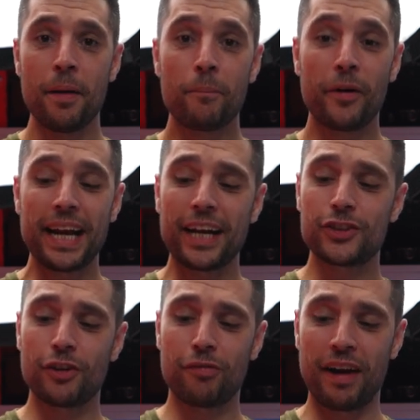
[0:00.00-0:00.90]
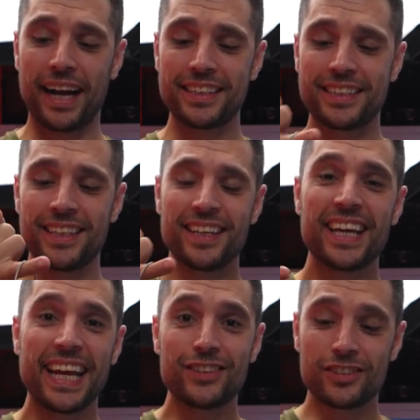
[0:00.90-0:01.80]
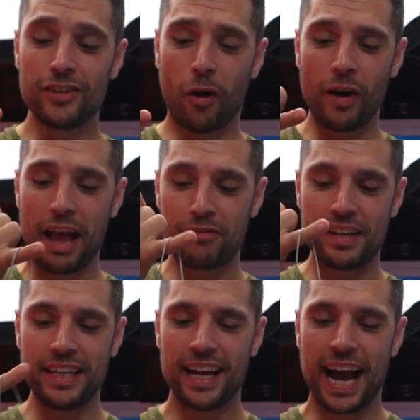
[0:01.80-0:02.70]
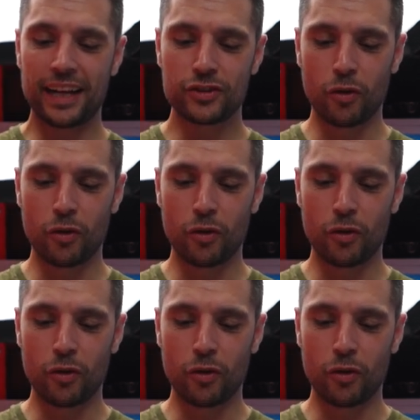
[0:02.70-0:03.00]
but in actual fact, it's not heavy at